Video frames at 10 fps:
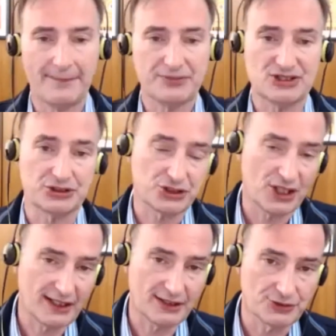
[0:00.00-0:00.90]
that
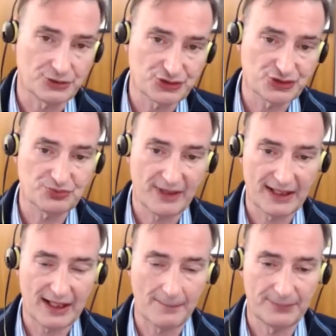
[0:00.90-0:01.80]
China uses may
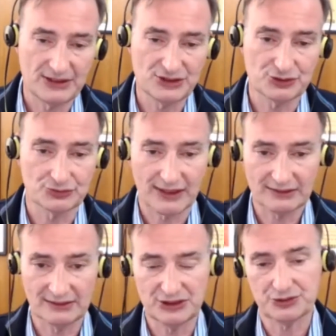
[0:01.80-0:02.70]
not be
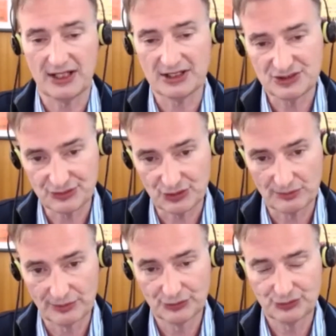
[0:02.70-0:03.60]
directly
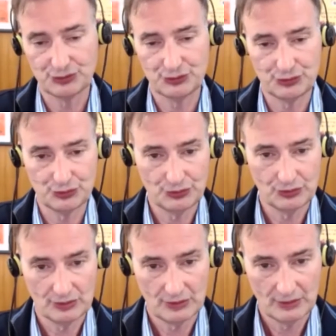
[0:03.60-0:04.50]
transferable to
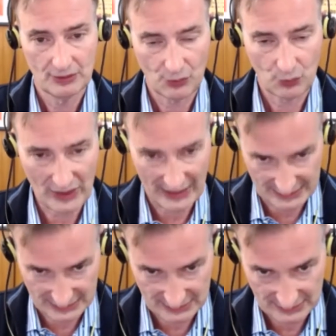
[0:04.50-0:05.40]
the
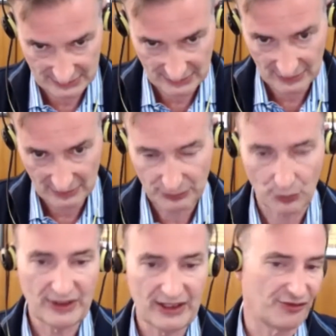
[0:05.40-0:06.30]
West, but
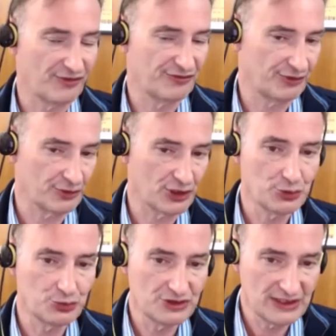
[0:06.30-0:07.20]
we have a very
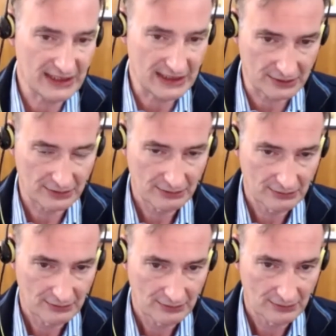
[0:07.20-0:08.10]
unique
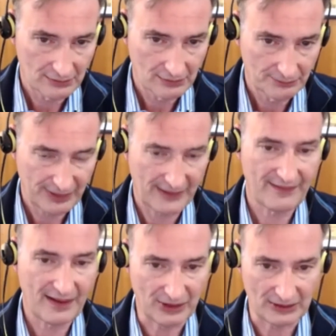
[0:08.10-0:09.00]
pandemic